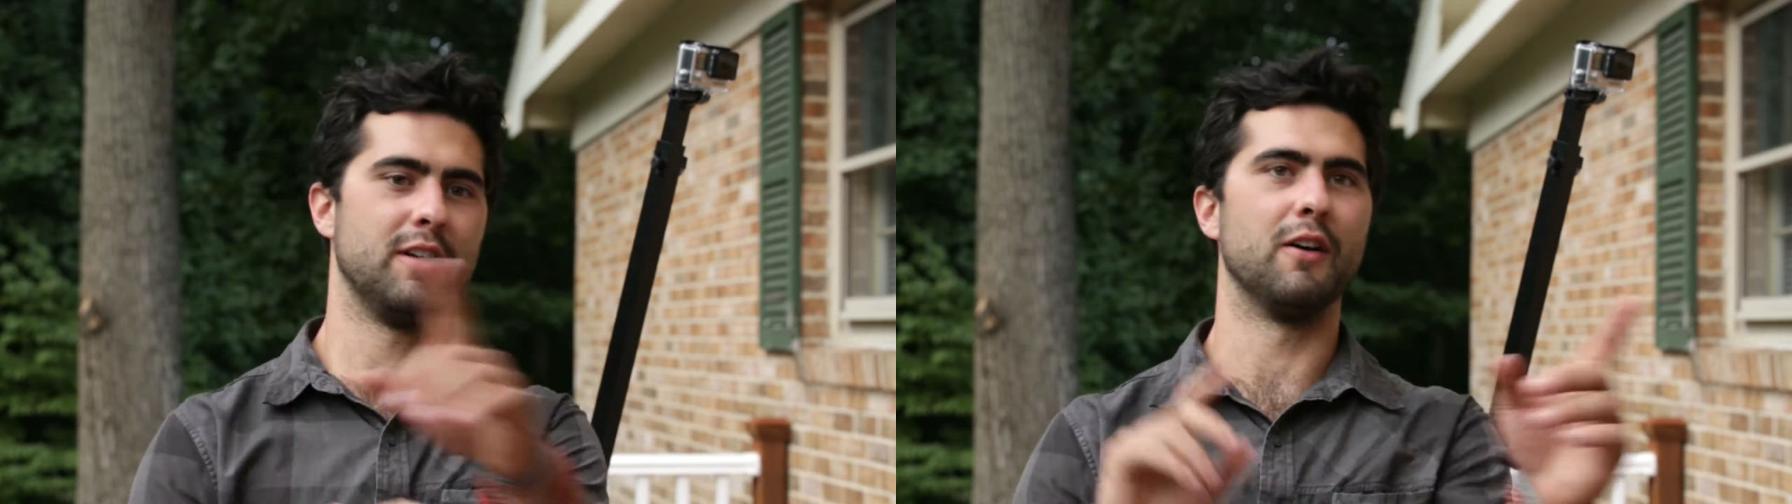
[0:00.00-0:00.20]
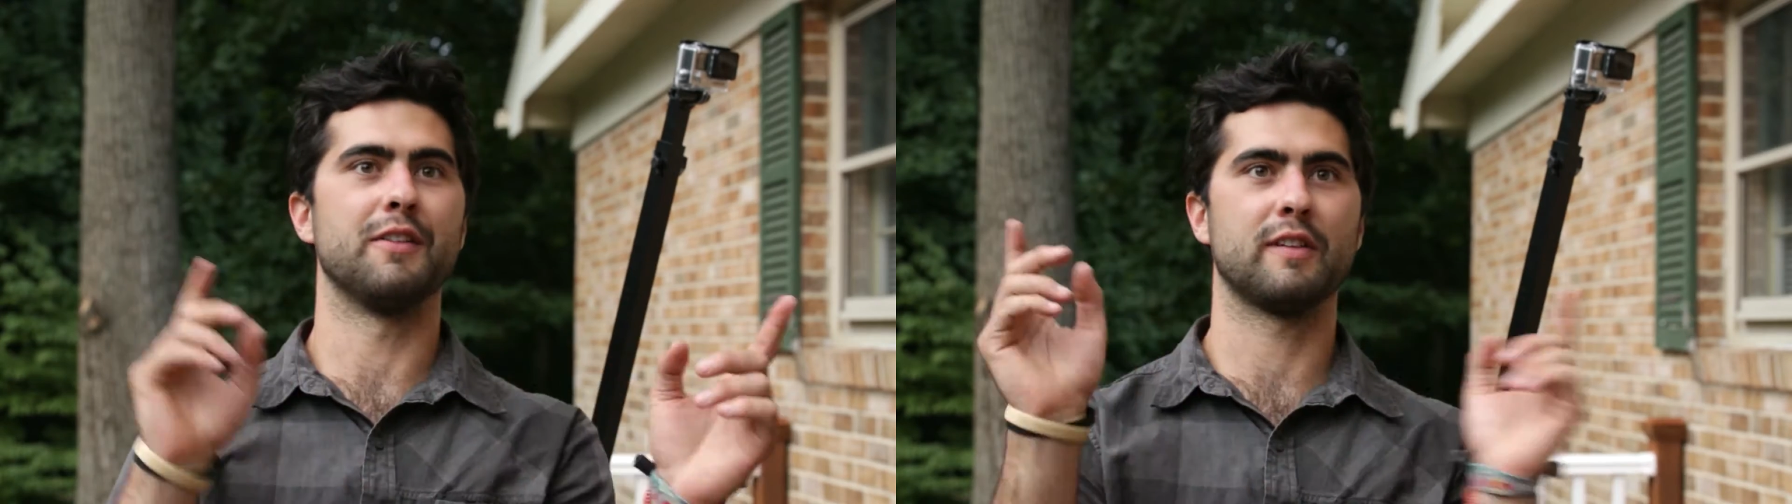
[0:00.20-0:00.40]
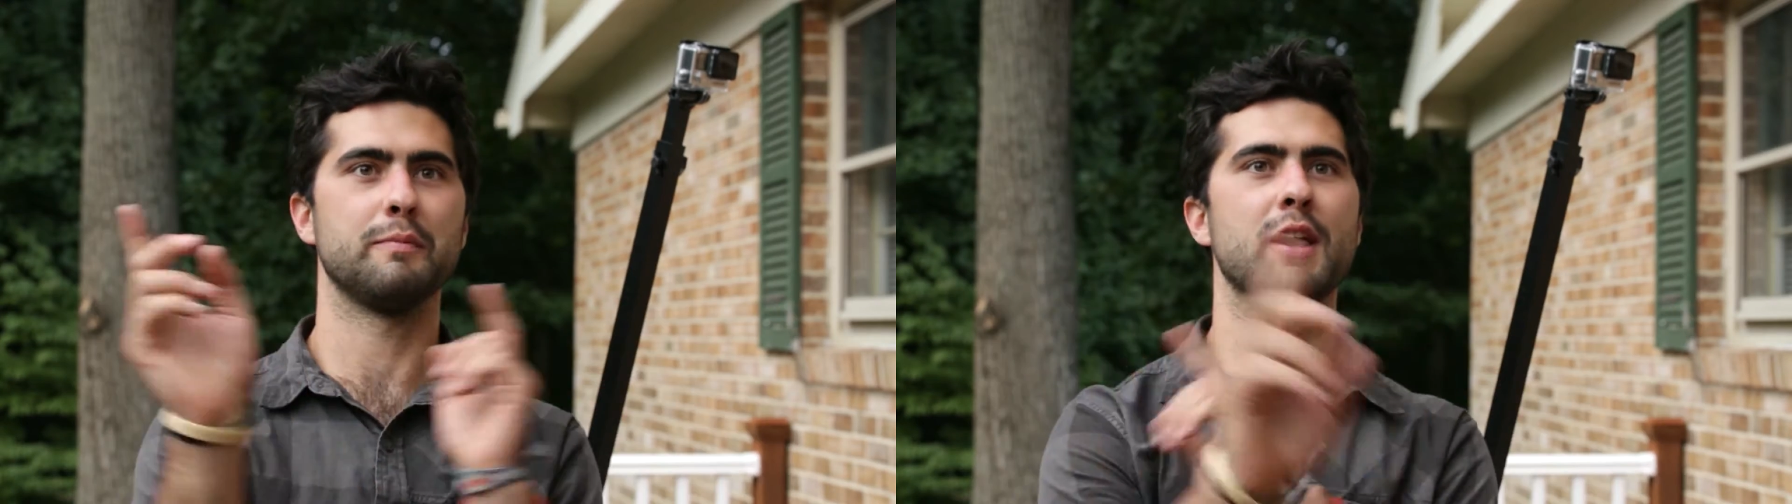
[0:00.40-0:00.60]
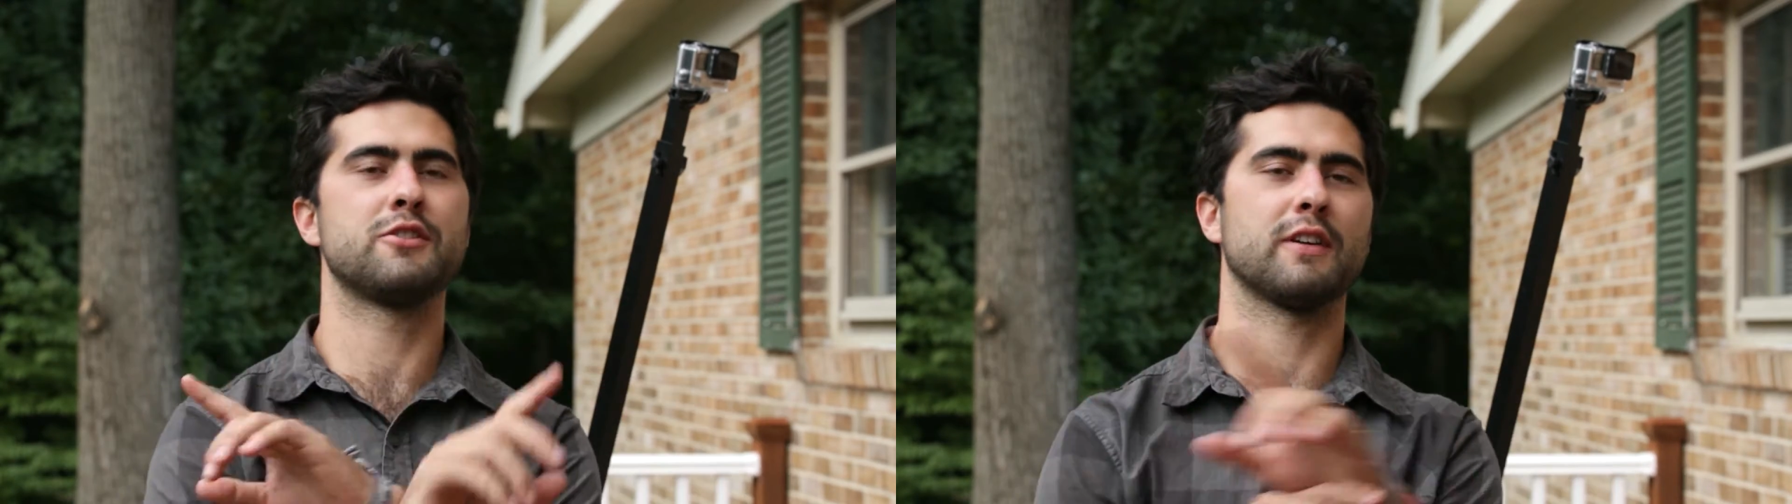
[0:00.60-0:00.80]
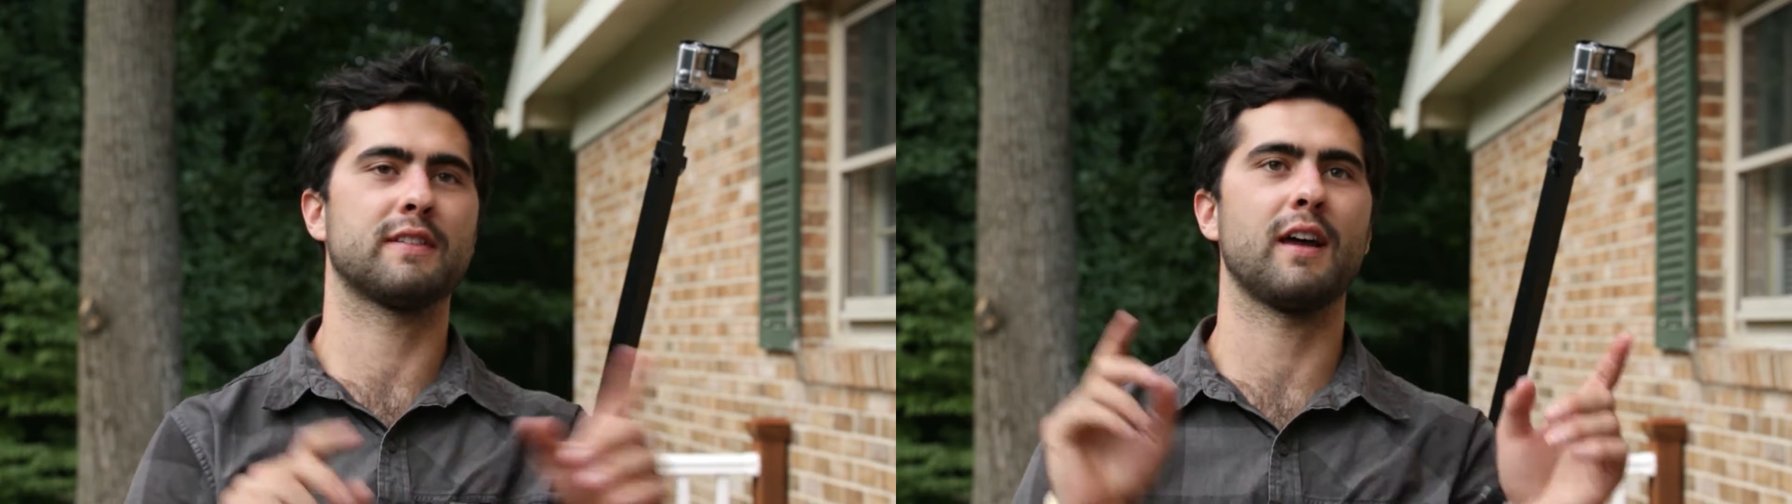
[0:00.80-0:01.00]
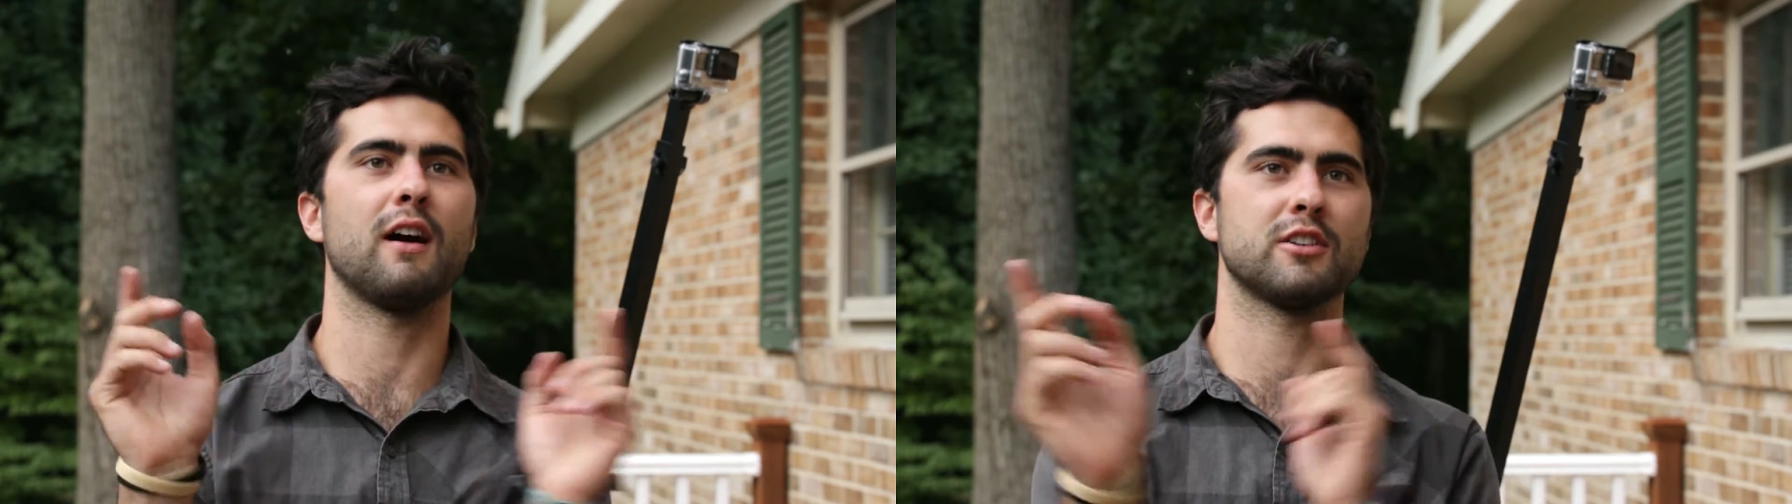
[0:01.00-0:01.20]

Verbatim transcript: know, this Matrix style